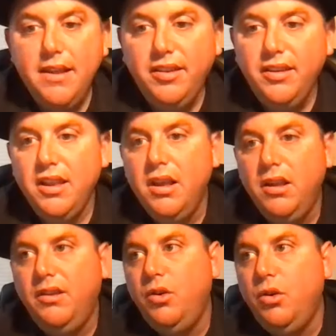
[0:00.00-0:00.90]
this is,
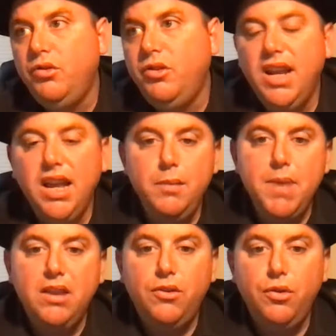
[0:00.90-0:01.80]
this is also getting
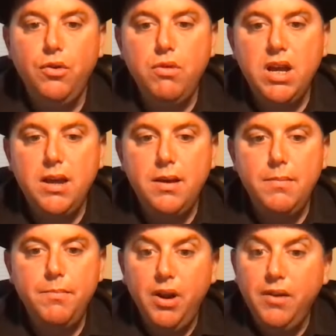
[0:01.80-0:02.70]
back to
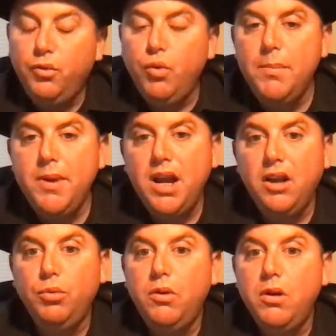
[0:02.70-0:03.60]
um, previous webinars
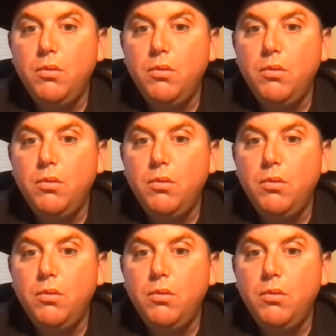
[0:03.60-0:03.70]
where,